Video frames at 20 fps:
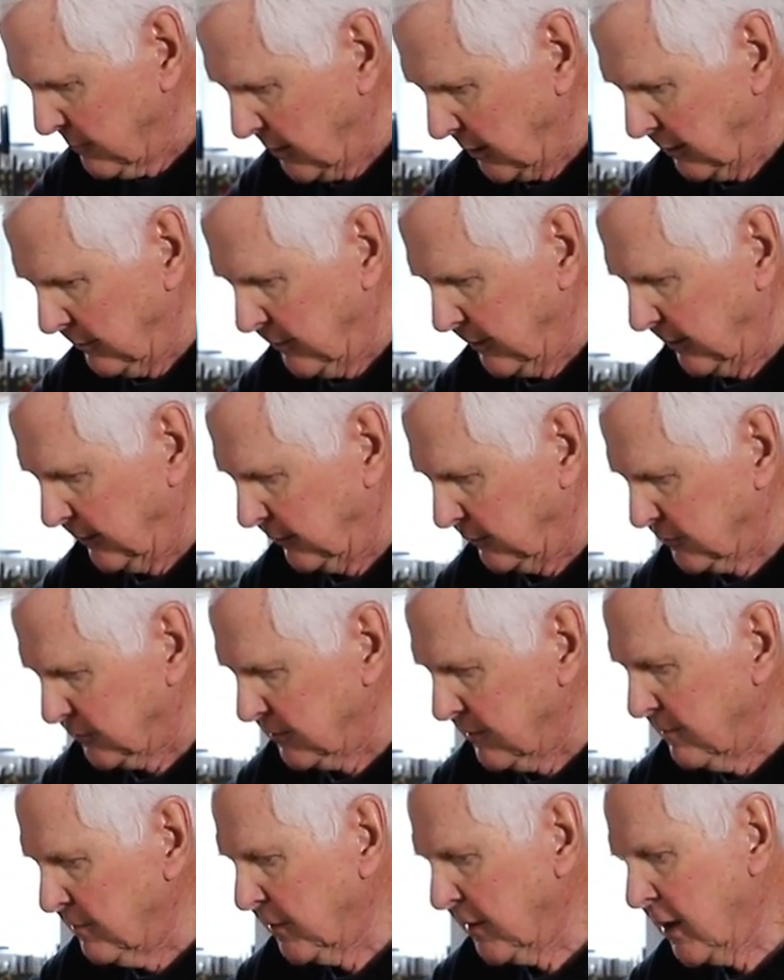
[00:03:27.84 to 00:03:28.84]

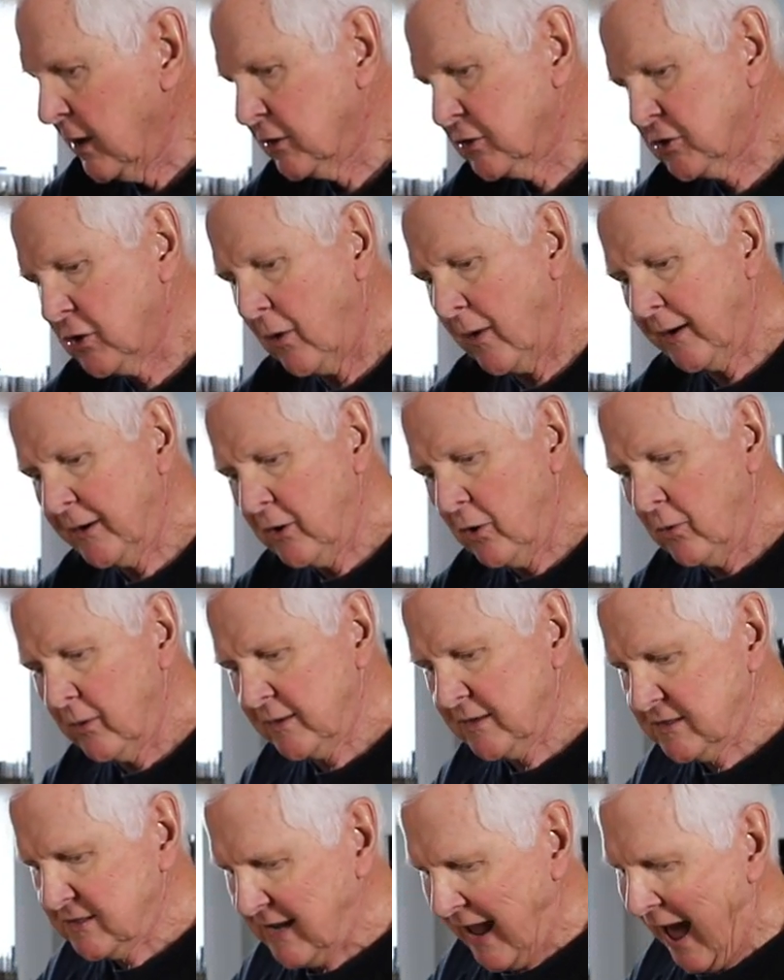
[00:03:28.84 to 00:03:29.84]
millimeters. So I know
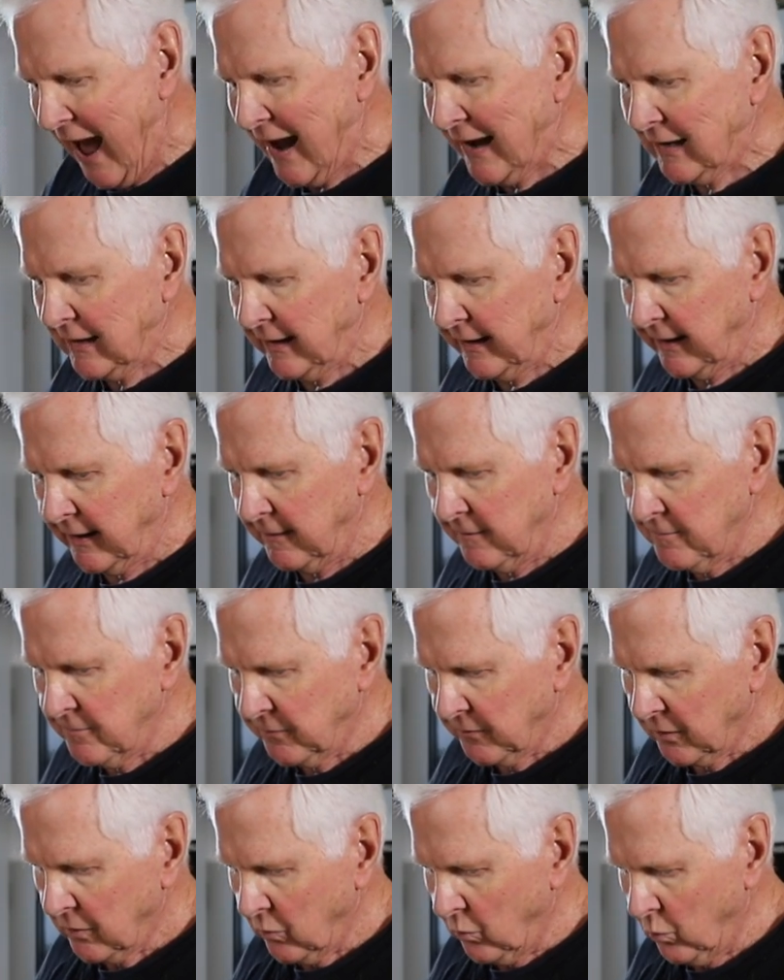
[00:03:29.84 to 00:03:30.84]
exactly
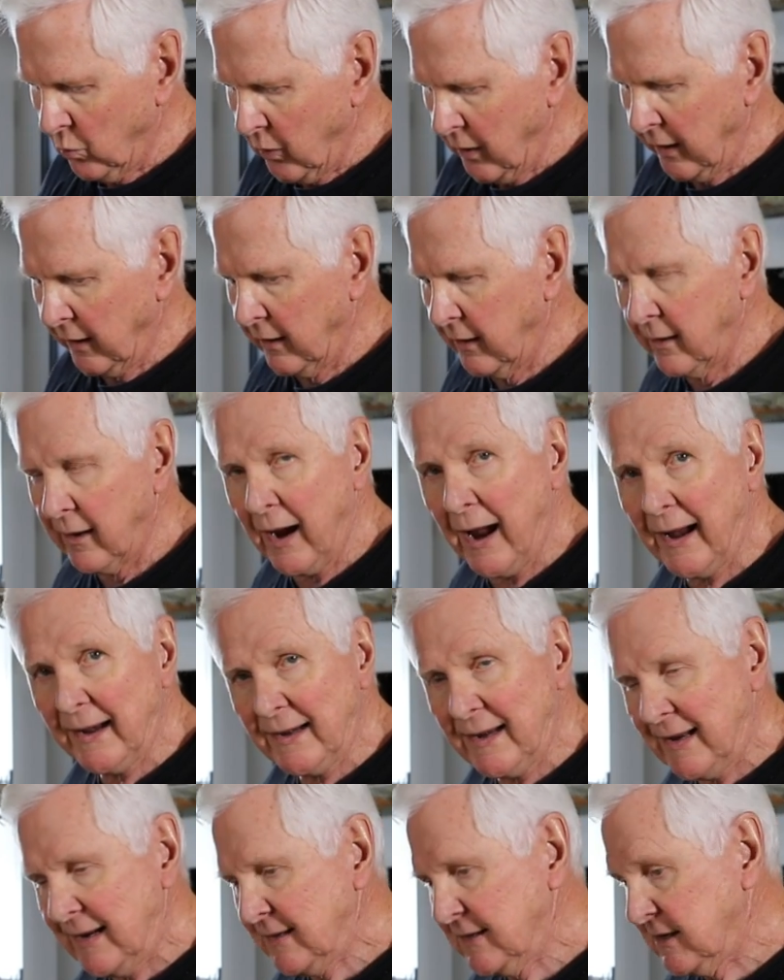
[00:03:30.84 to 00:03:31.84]
where I
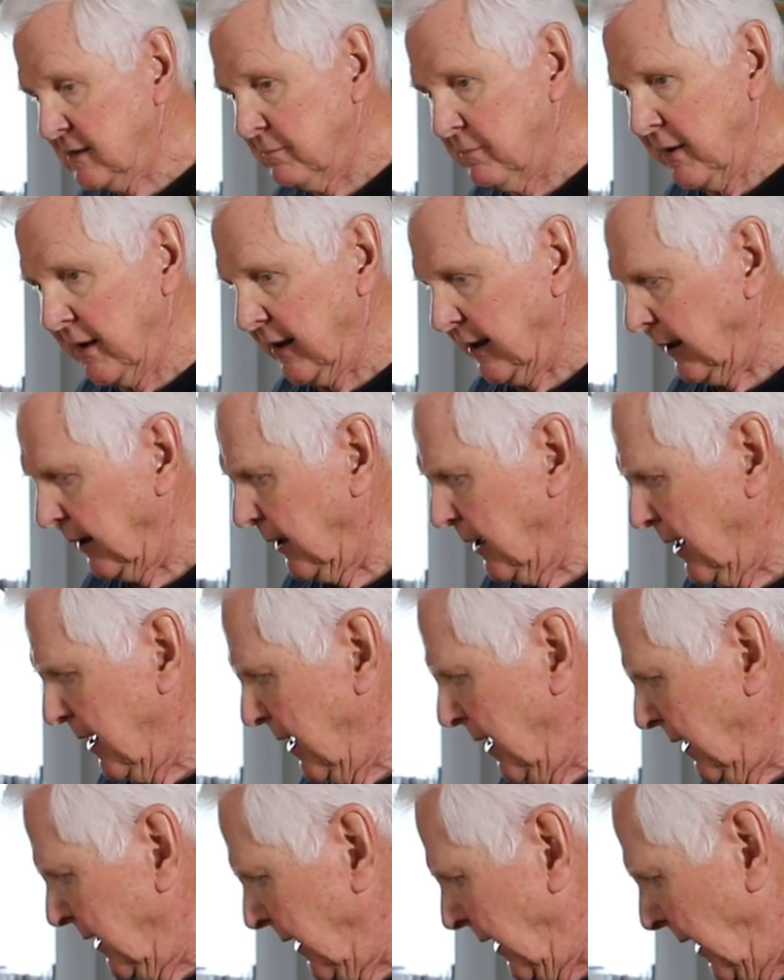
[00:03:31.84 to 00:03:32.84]
need to be,
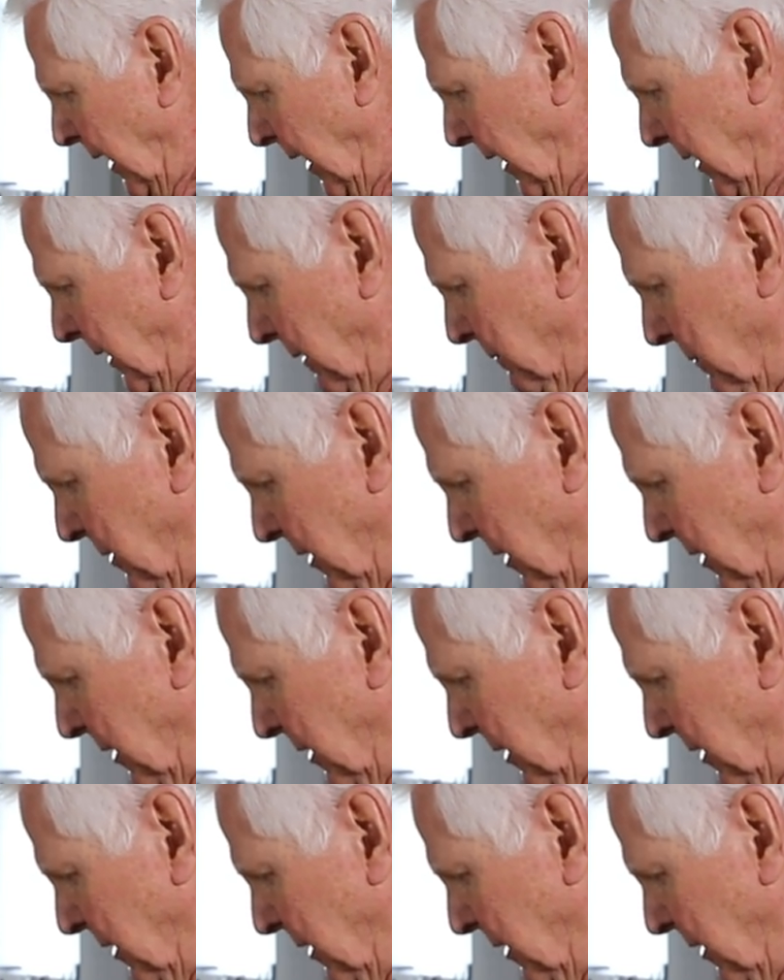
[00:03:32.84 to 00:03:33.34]
and I